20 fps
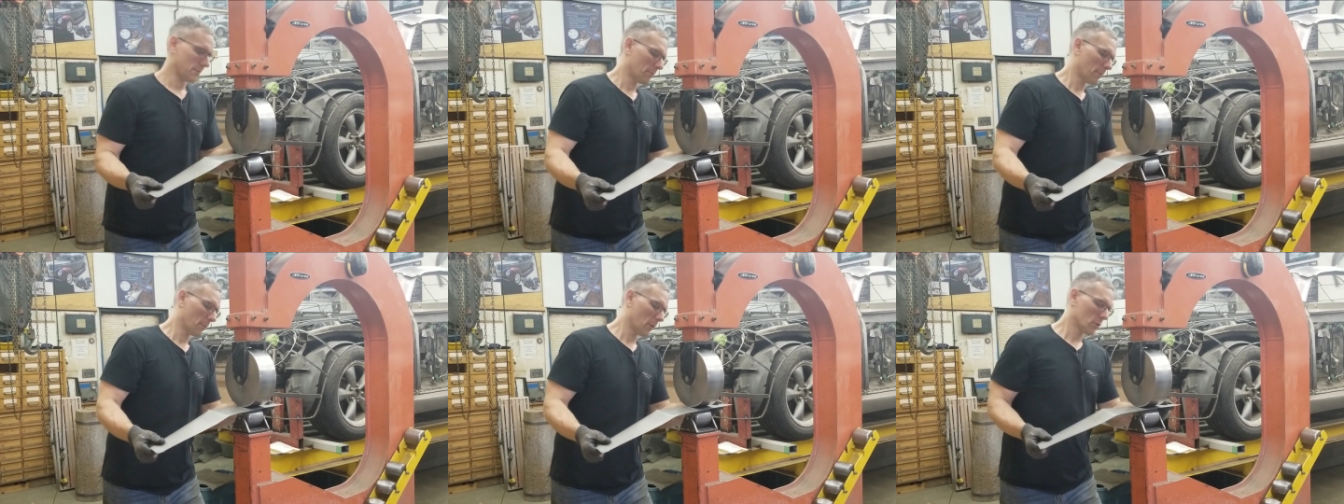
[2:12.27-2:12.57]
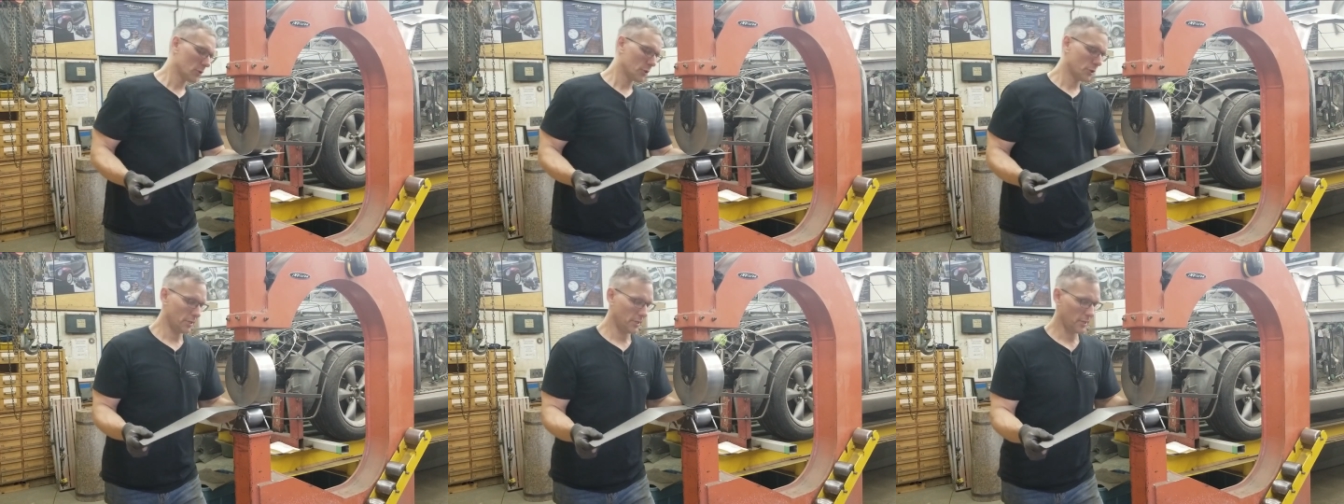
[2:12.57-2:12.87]

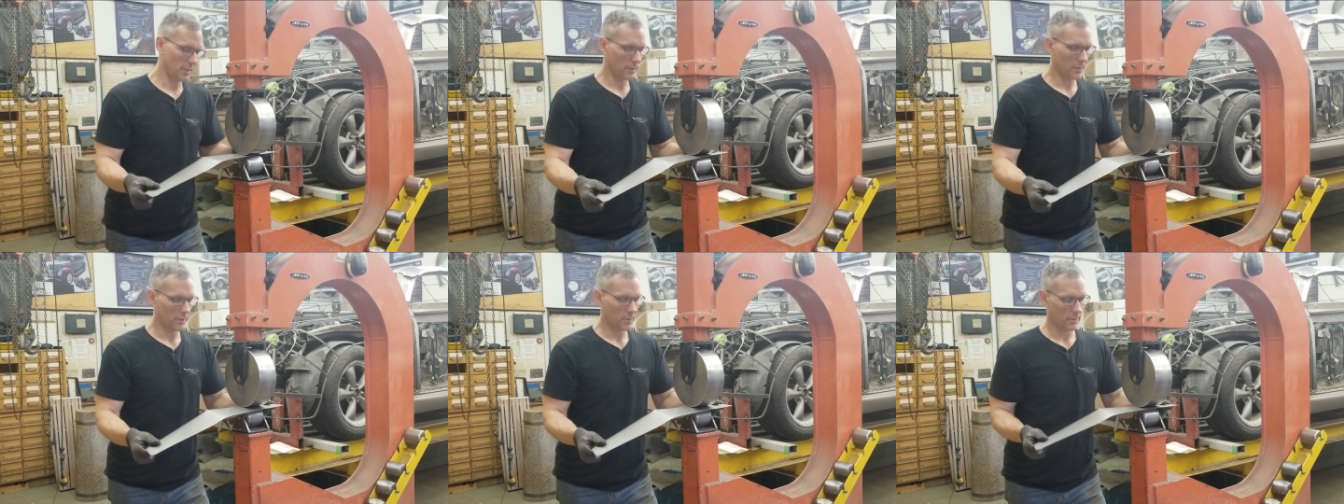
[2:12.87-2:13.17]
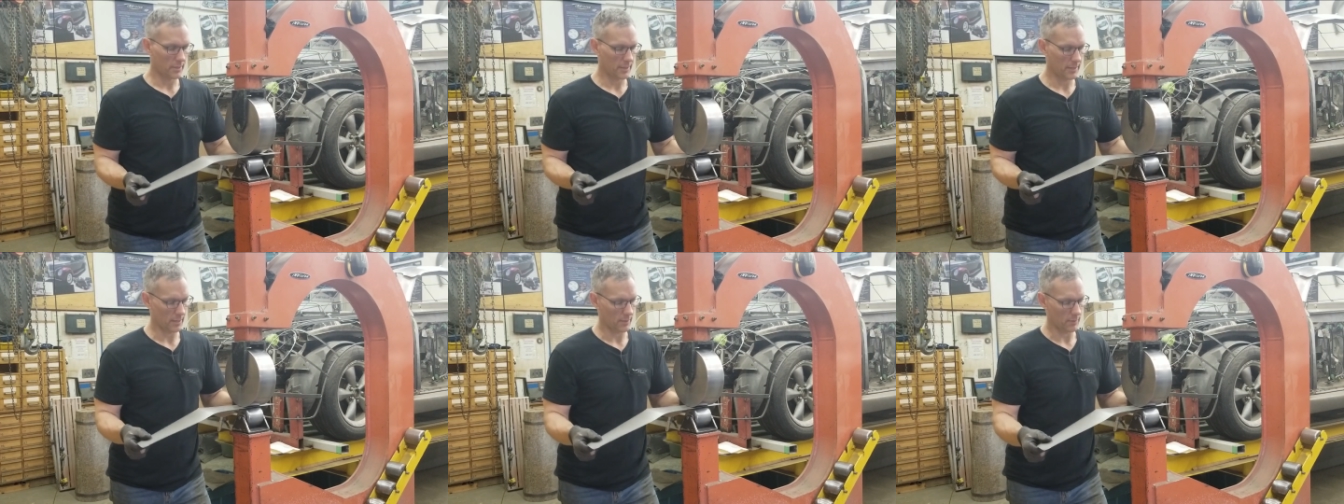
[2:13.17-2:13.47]
motion here
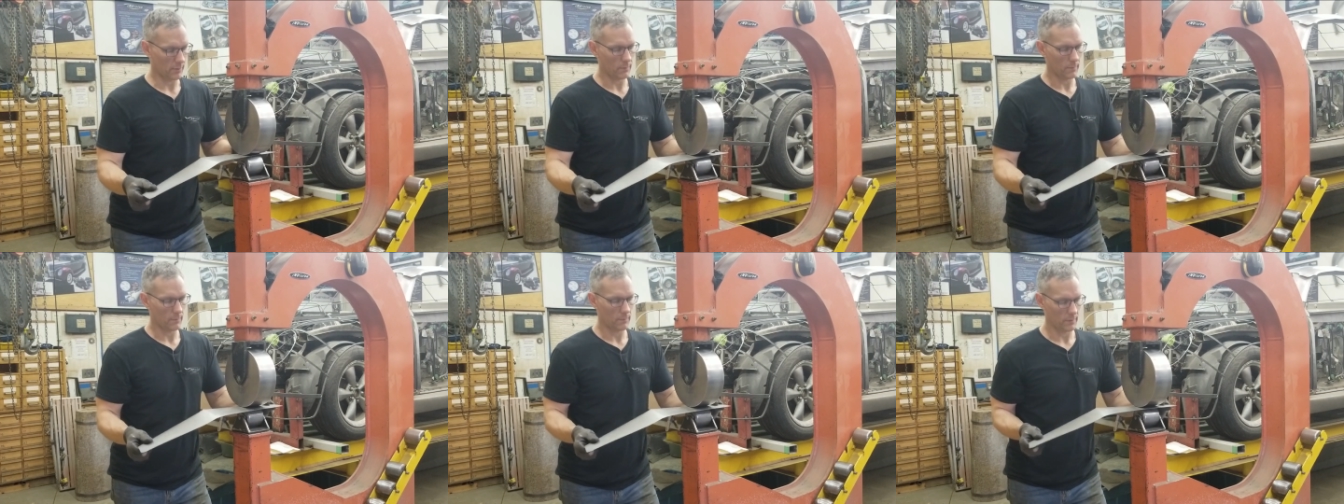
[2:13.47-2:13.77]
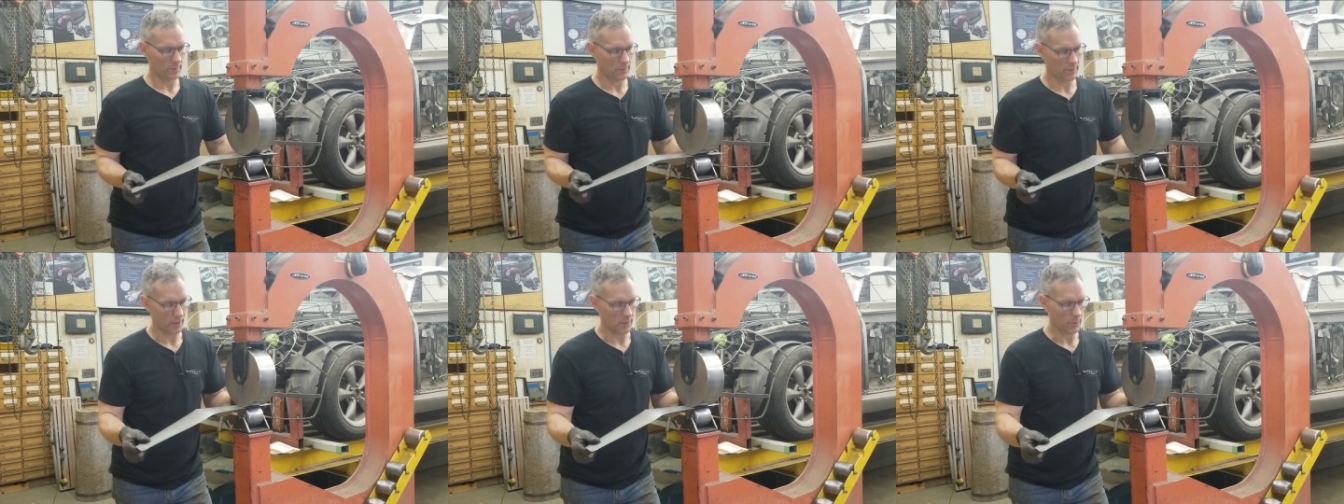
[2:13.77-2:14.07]
to get
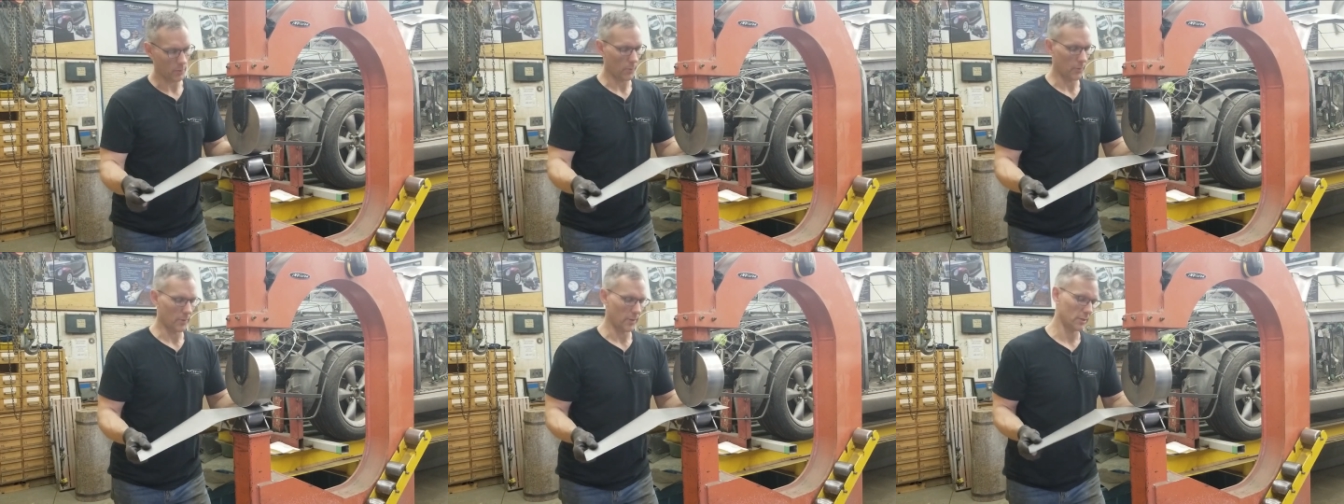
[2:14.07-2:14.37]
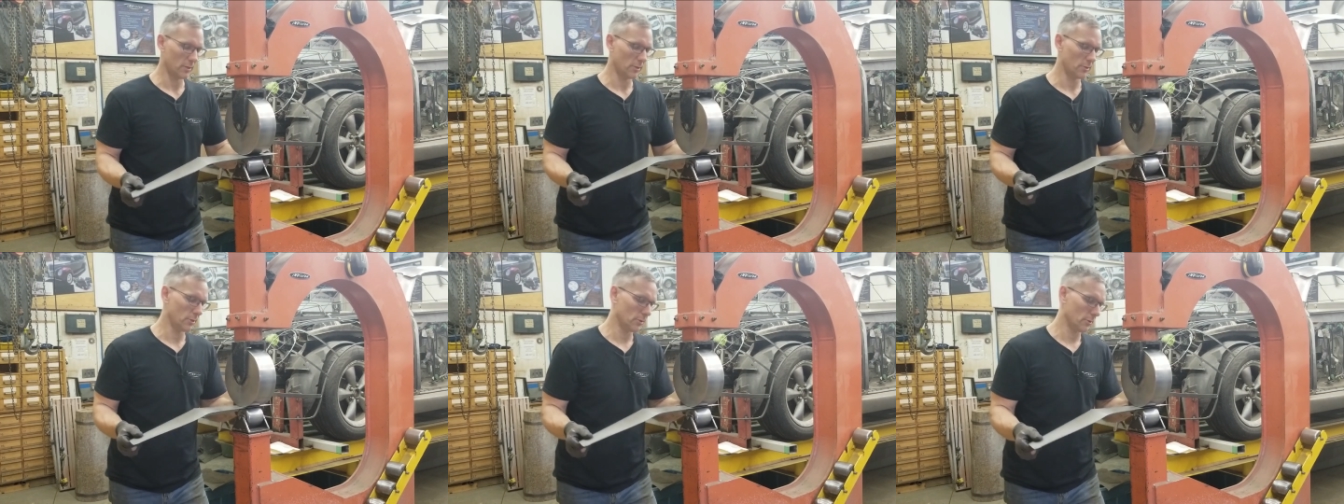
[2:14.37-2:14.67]
done what we need
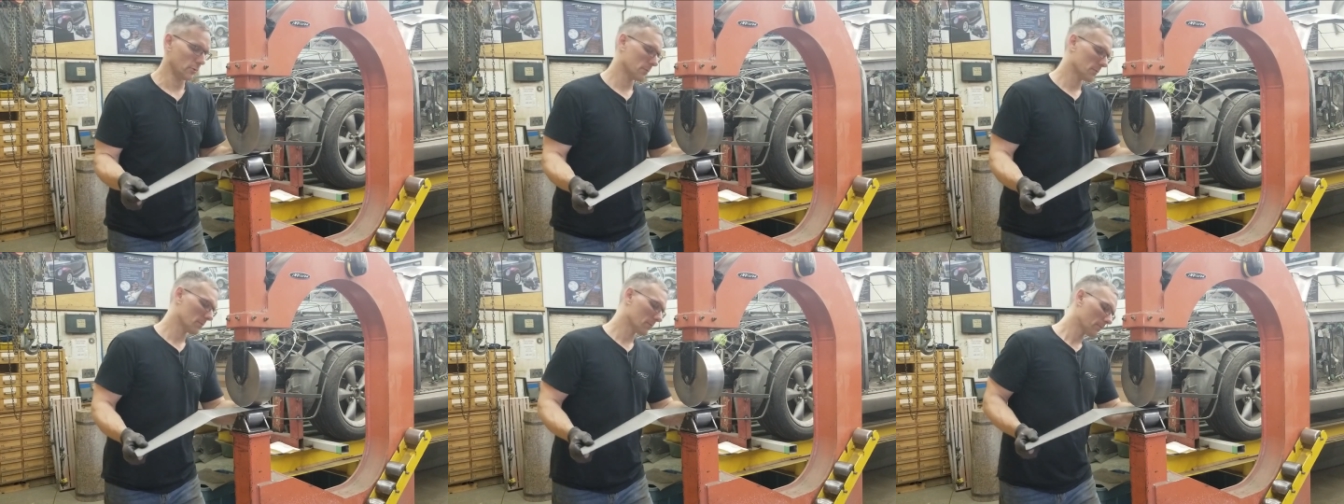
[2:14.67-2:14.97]
to do.